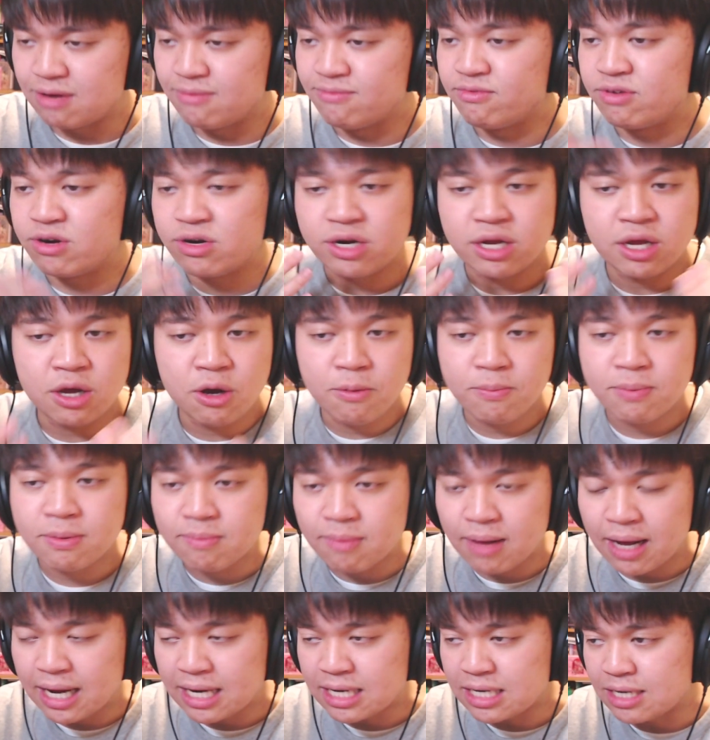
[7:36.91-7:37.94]
I'm very
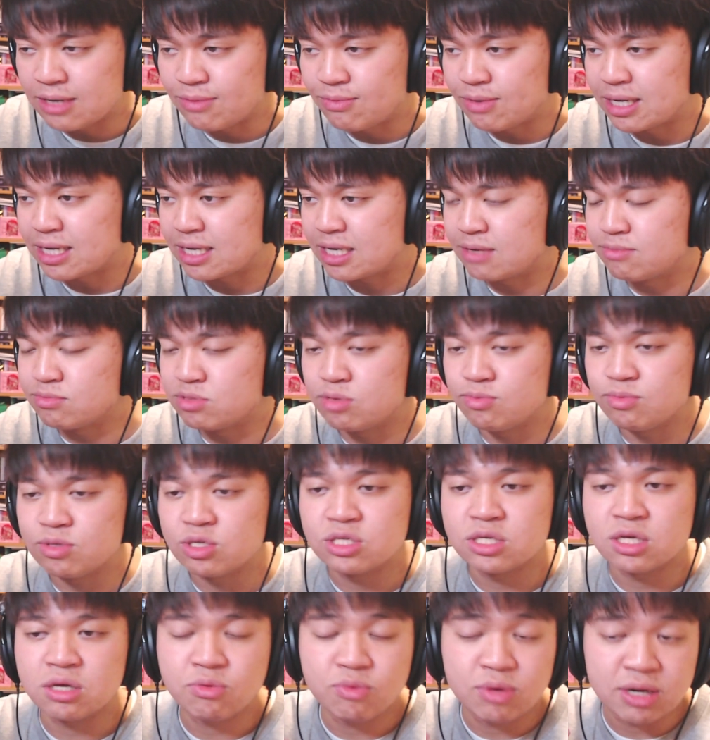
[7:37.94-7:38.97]
open-minded when it comes to
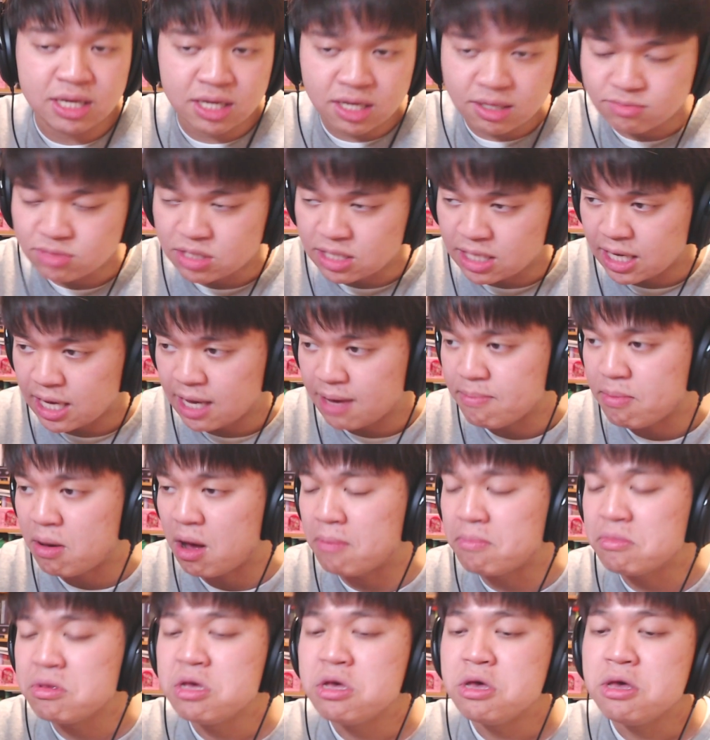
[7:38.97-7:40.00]
music, when it comes to
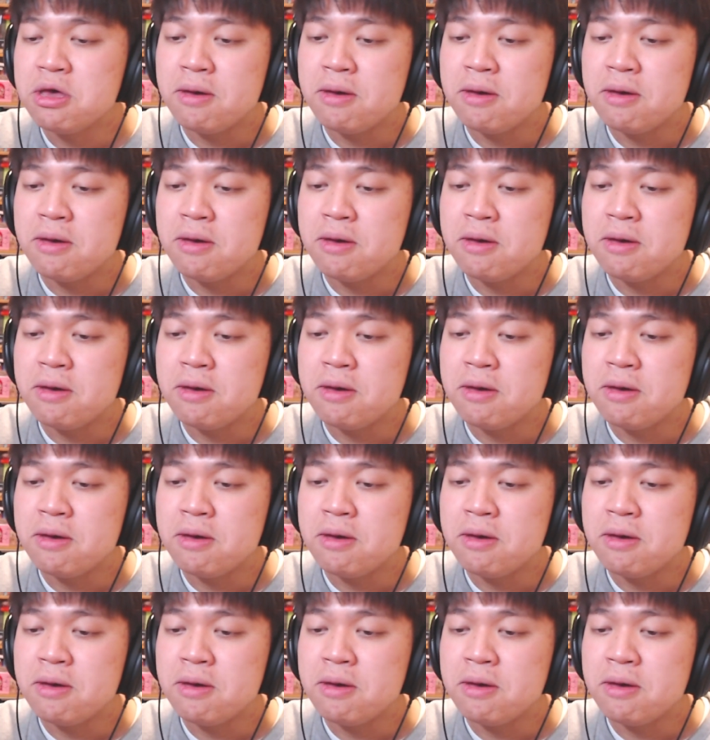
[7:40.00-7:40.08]
K-pop.